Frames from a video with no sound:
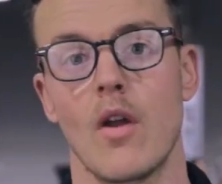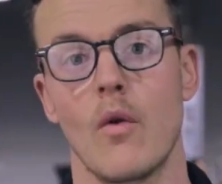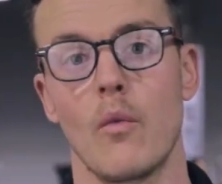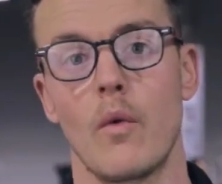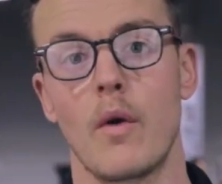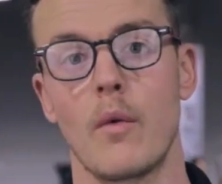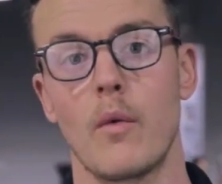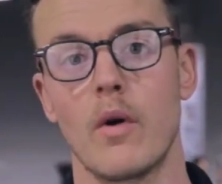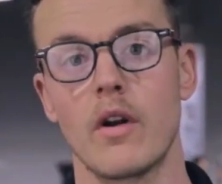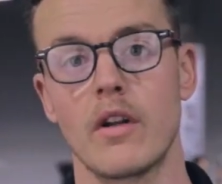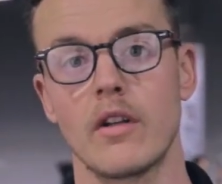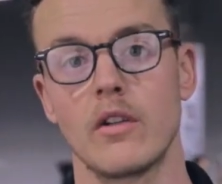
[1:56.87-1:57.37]

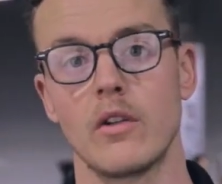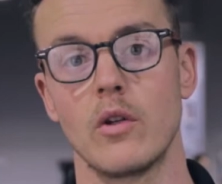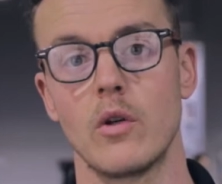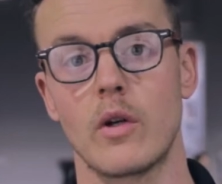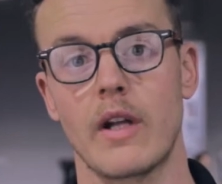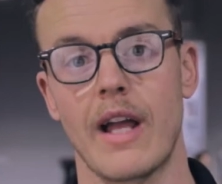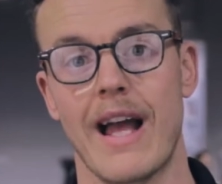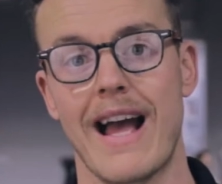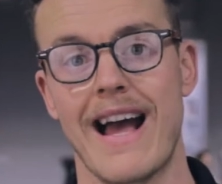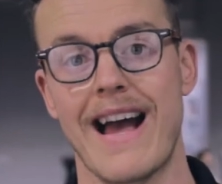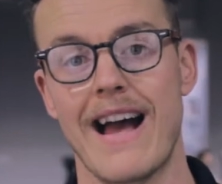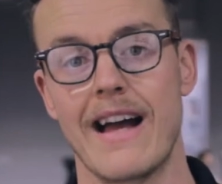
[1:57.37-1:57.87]
we want to
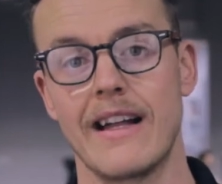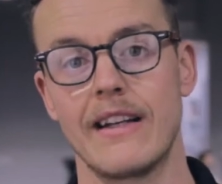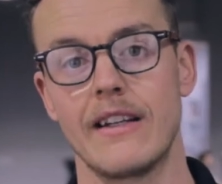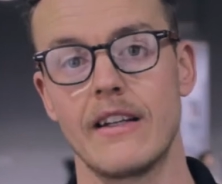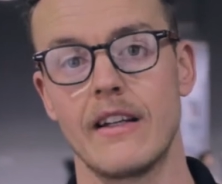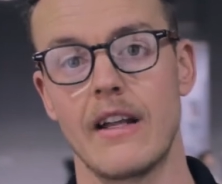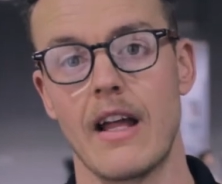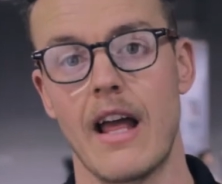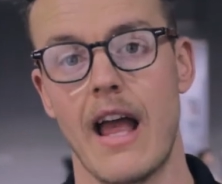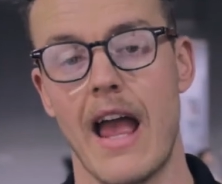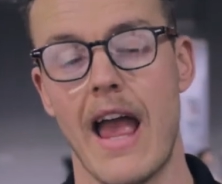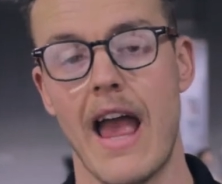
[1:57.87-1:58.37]
look at
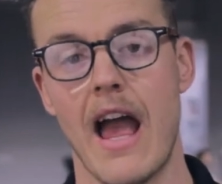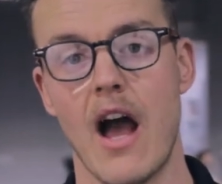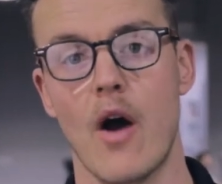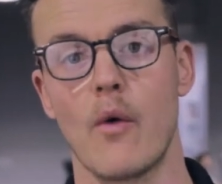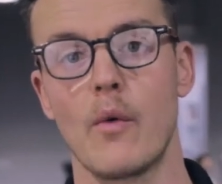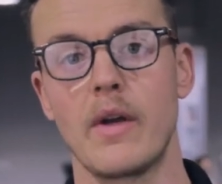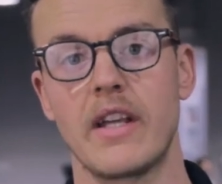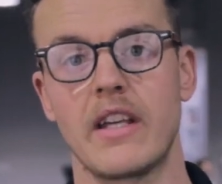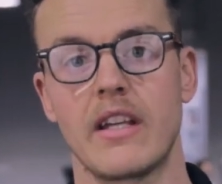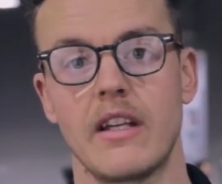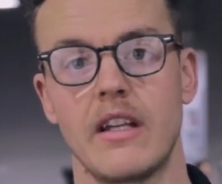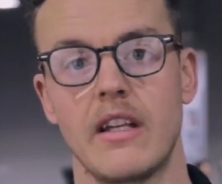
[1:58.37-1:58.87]
how
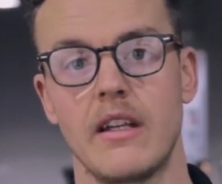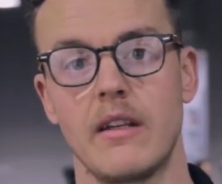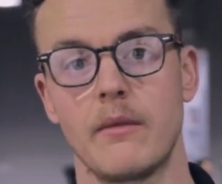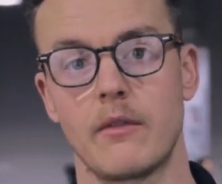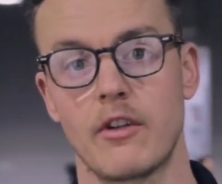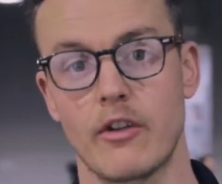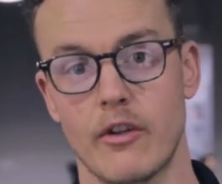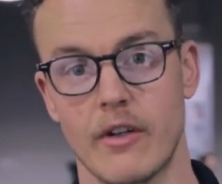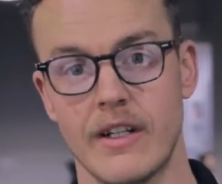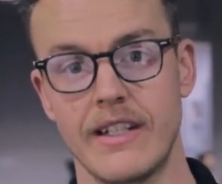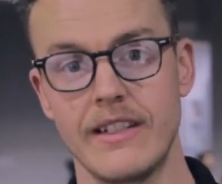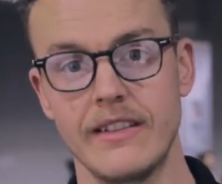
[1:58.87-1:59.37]
we can
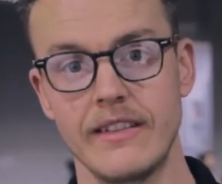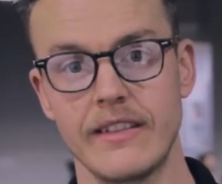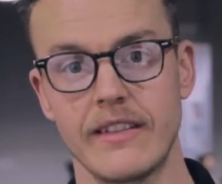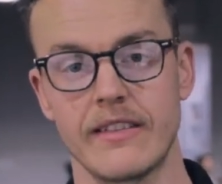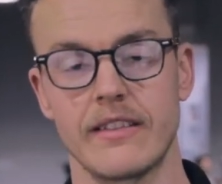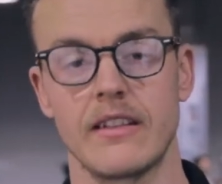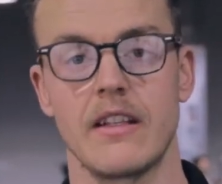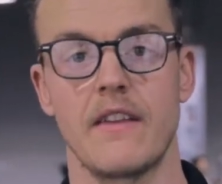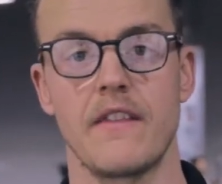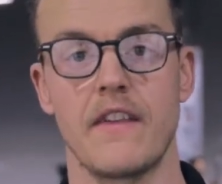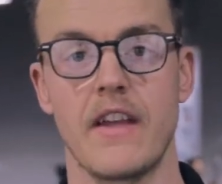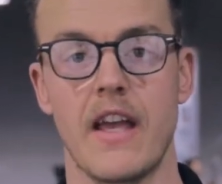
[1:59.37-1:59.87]

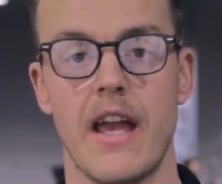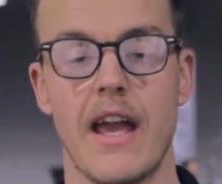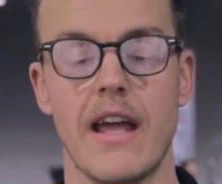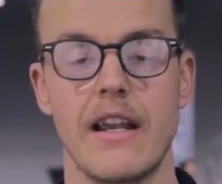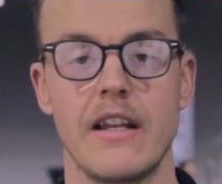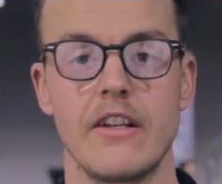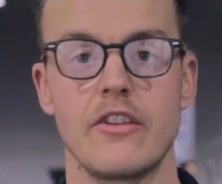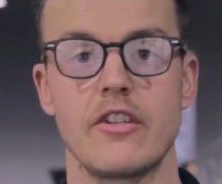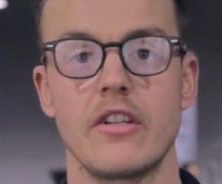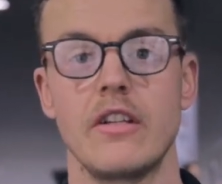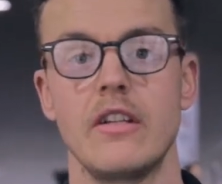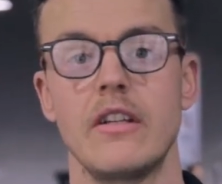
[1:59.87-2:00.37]
increase the
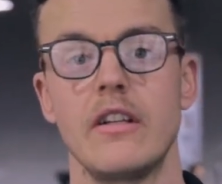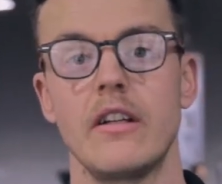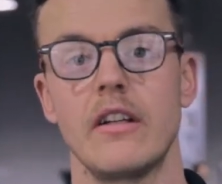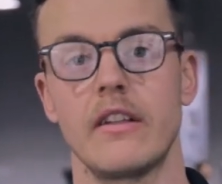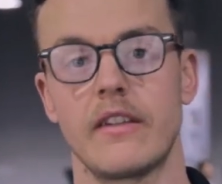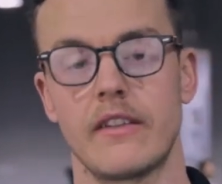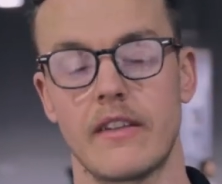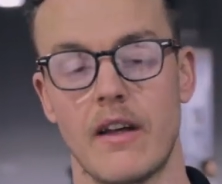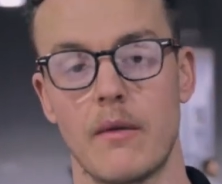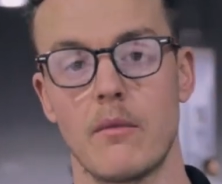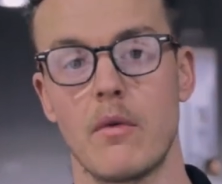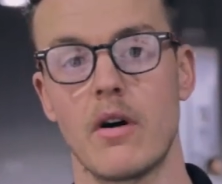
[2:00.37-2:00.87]
energy
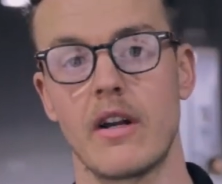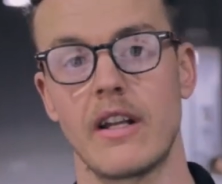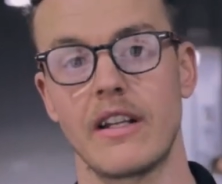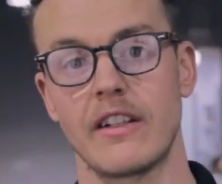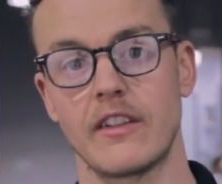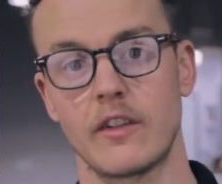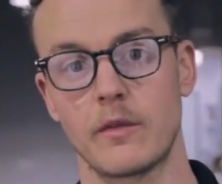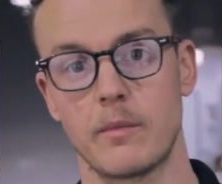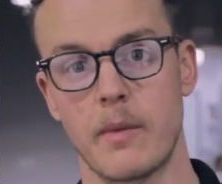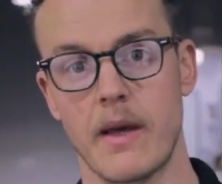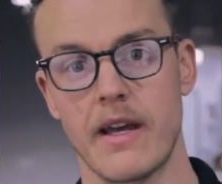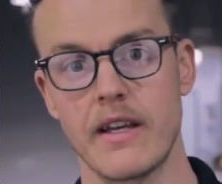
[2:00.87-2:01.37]
someone
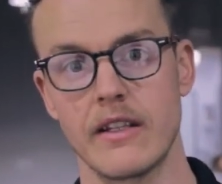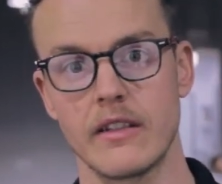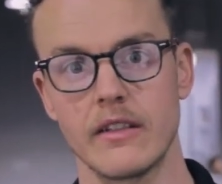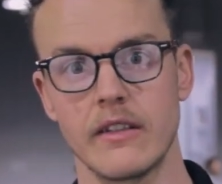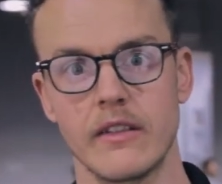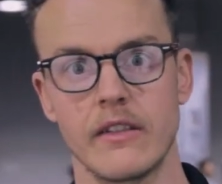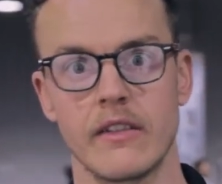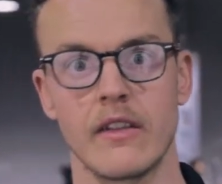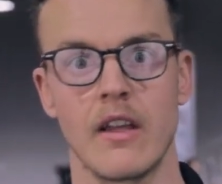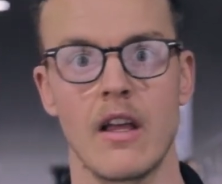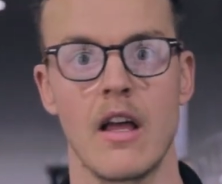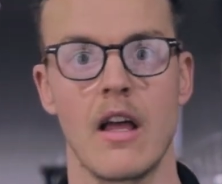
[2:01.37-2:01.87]

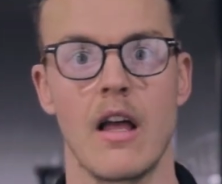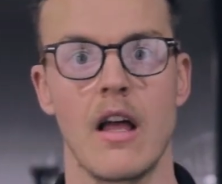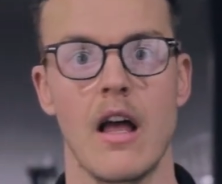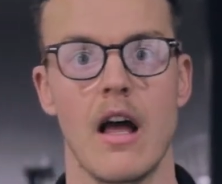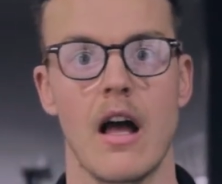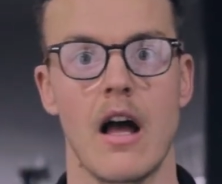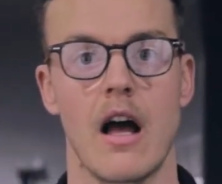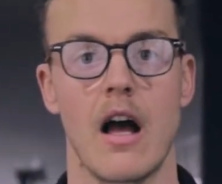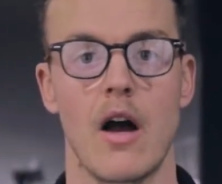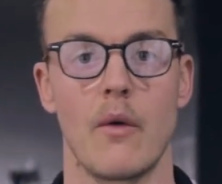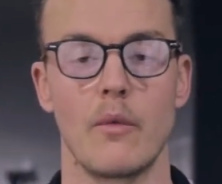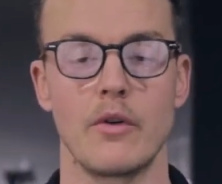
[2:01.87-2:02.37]
expends,
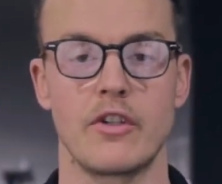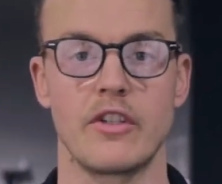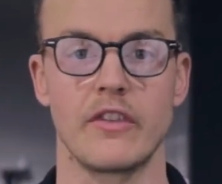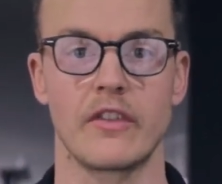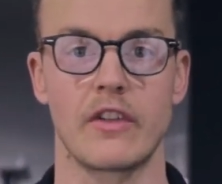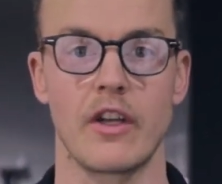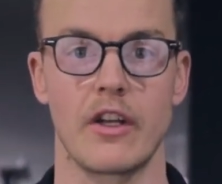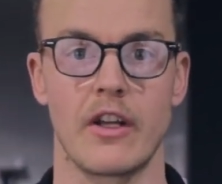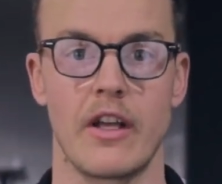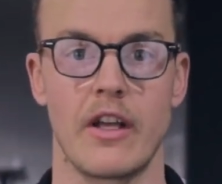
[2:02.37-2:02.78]
which is going